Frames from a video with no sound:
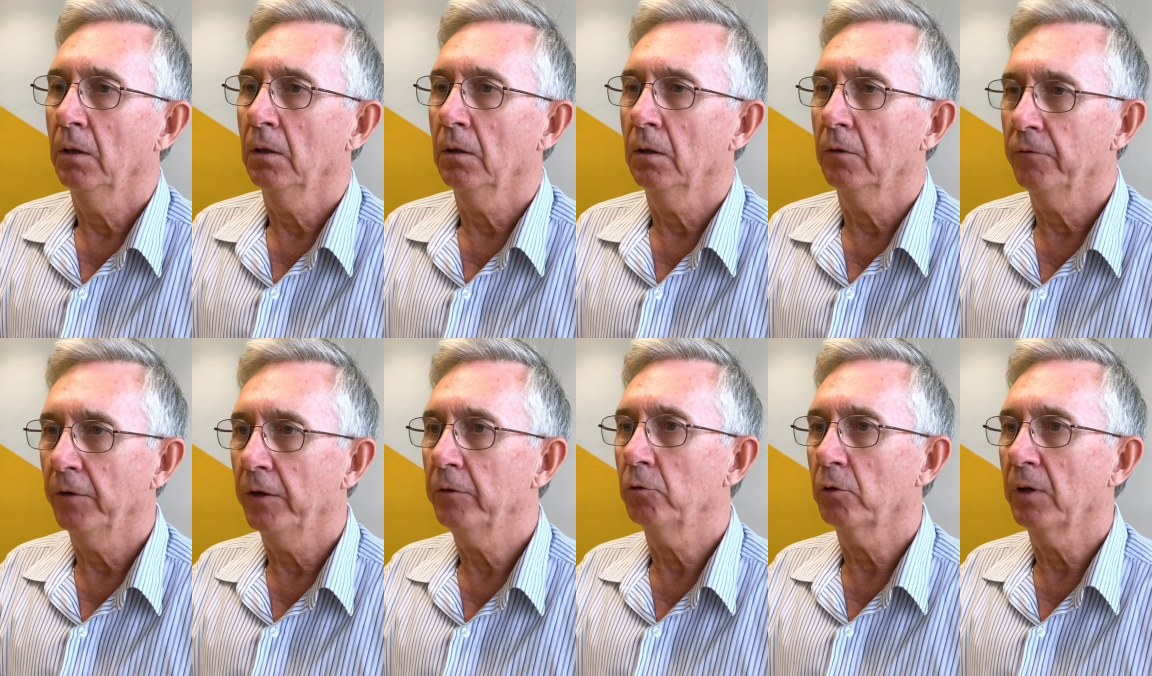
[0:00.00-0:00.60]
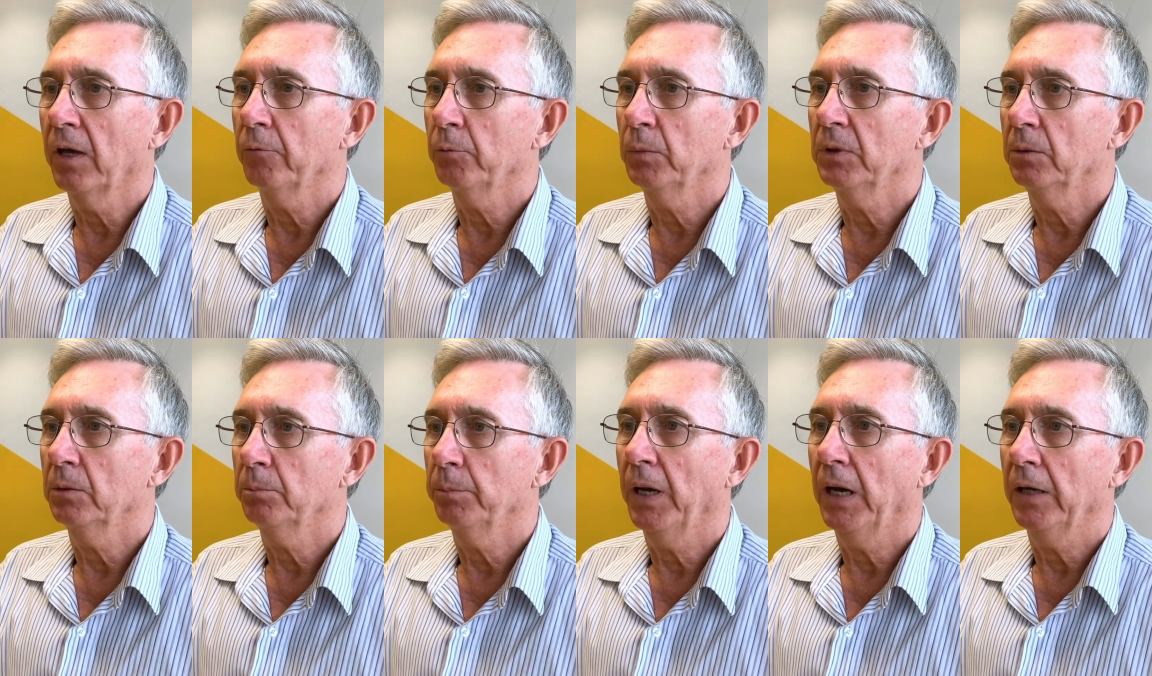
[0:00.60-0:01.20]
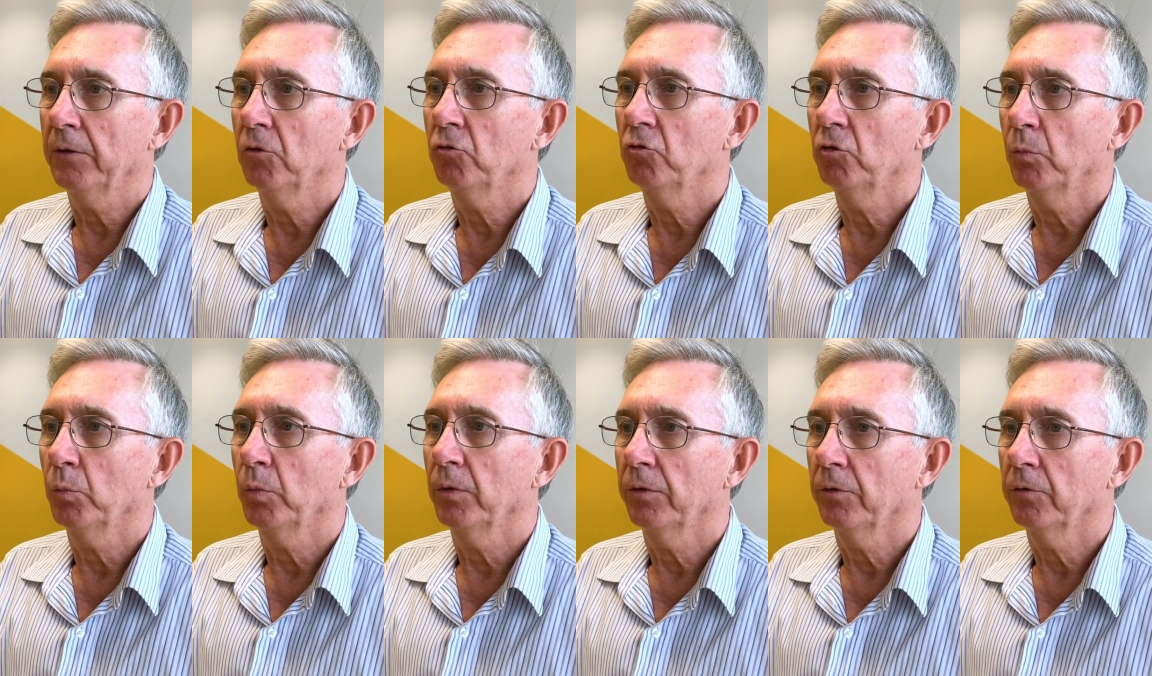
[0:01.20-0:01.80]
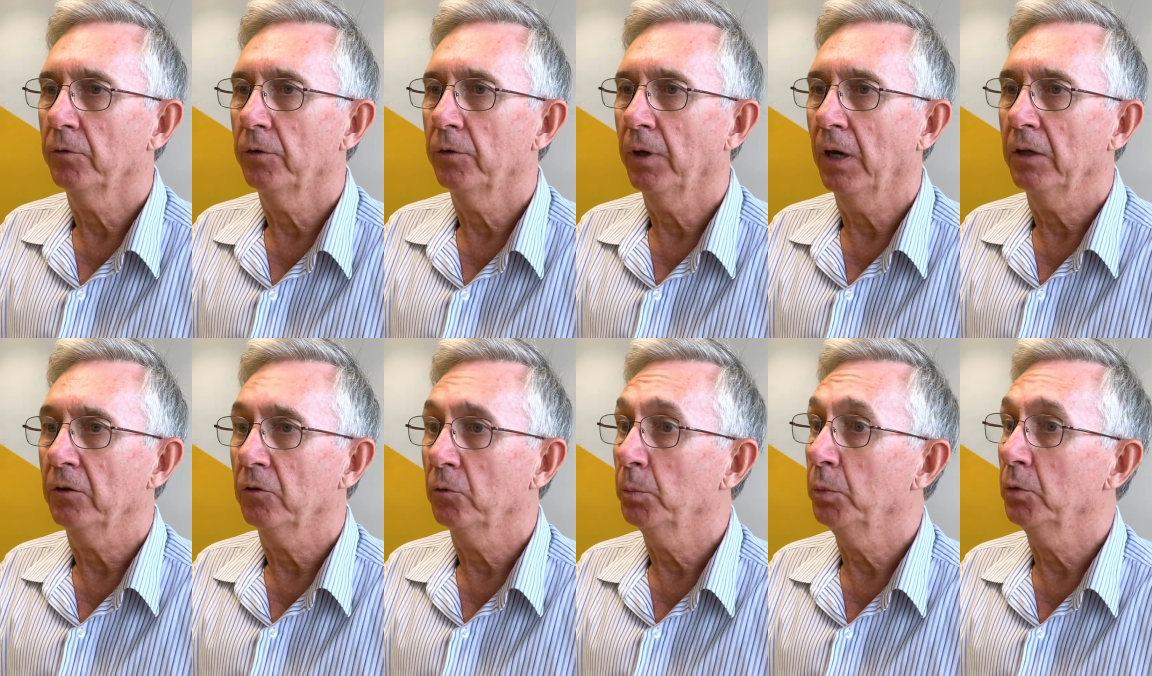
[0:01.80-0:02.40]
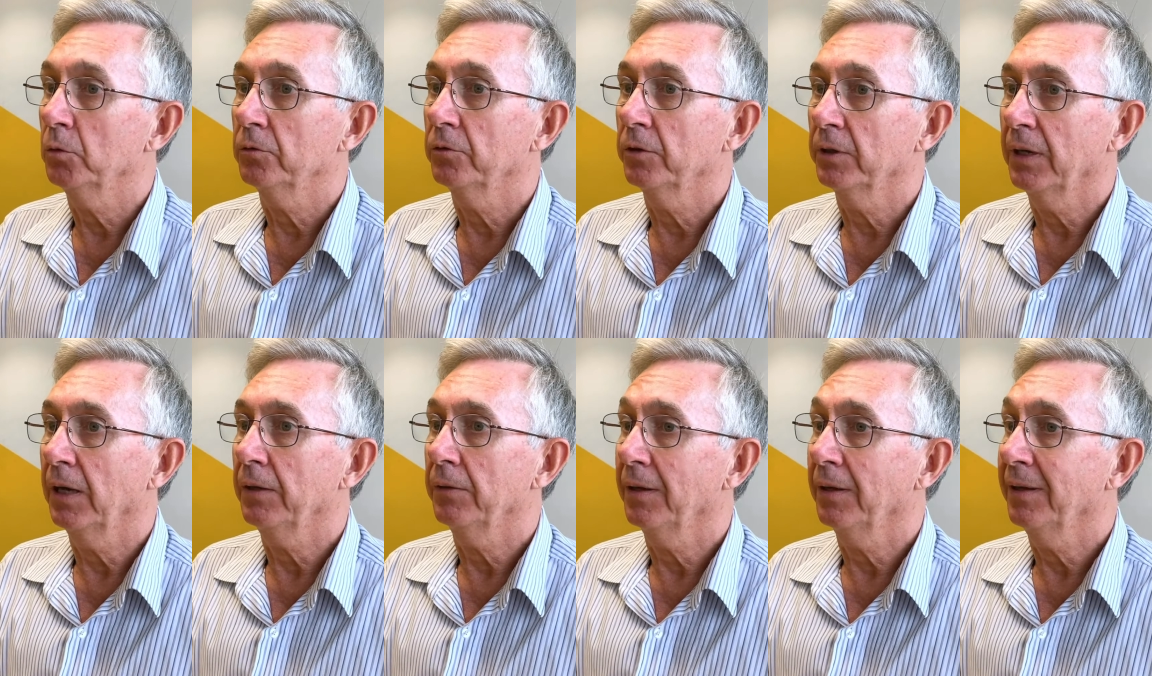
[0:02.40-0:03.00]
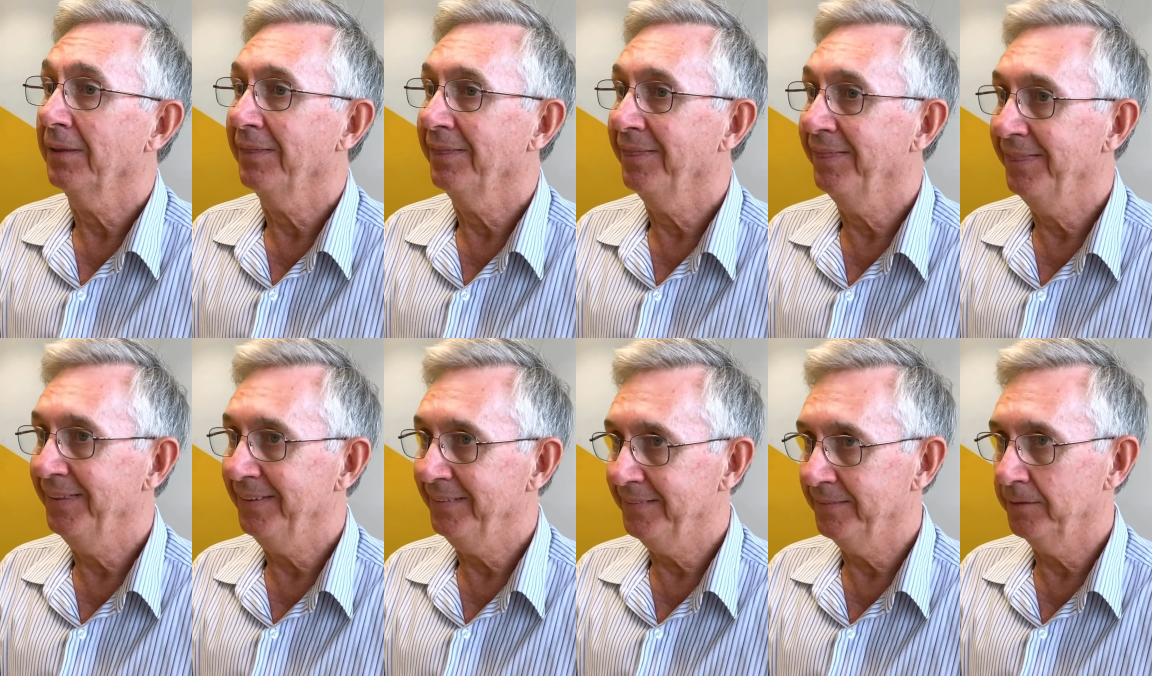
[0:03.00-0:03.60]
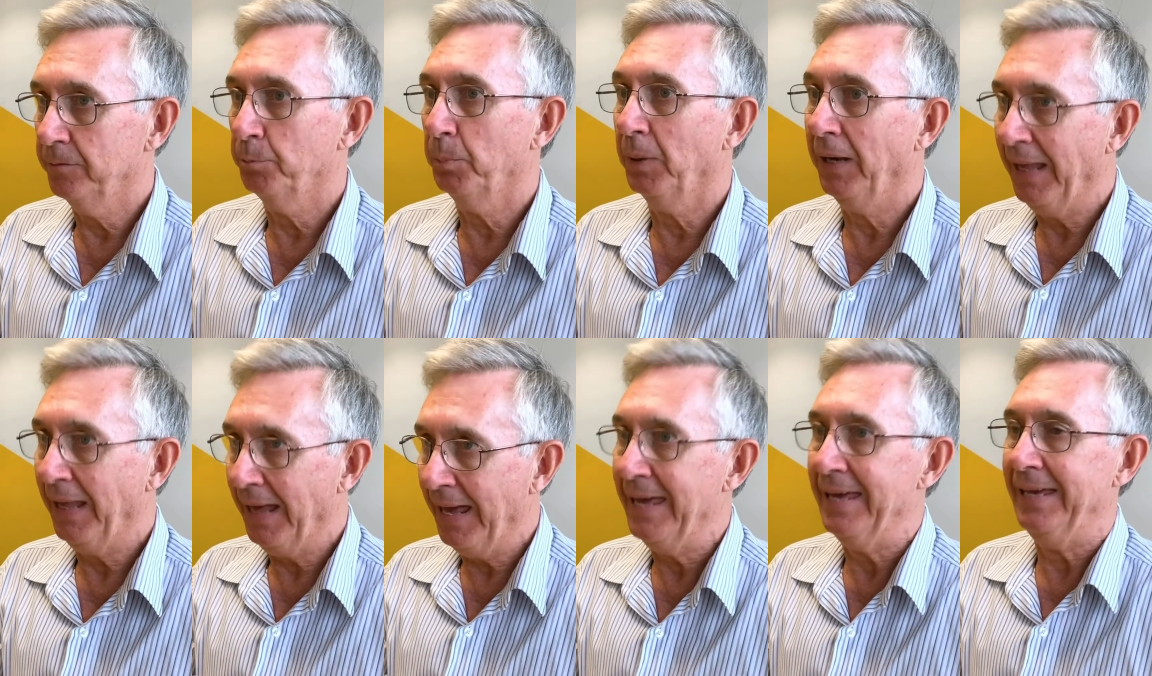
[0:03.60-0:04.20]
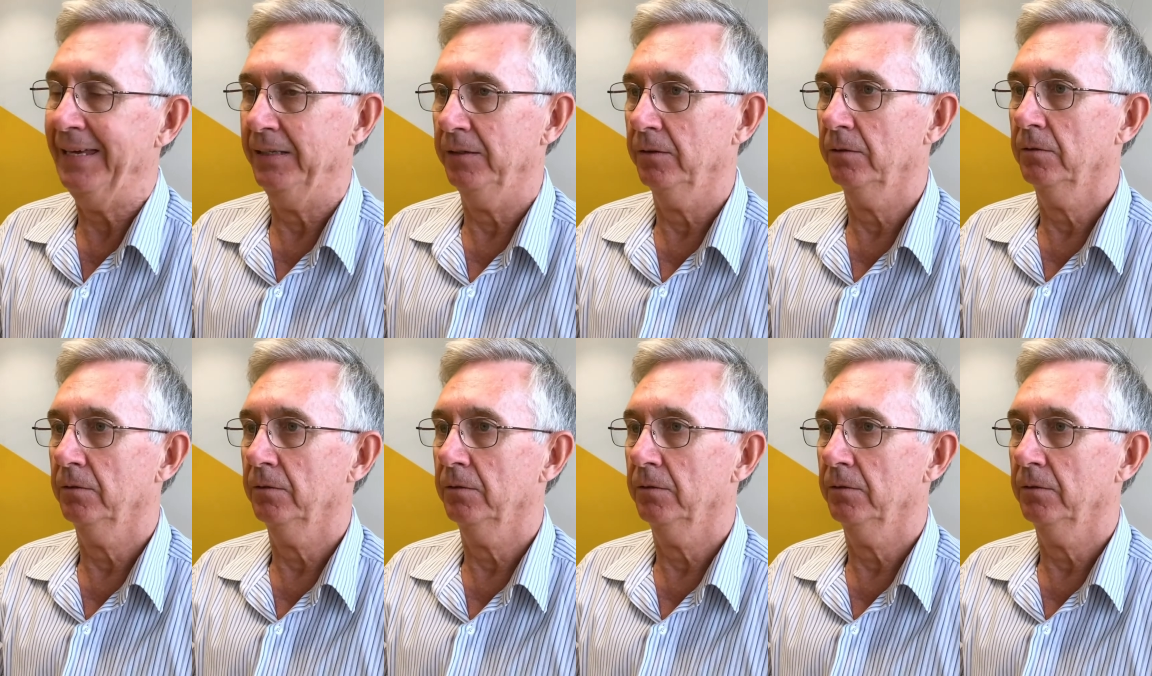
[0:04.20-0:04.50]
the federal government, in partnership with the states, put together this plan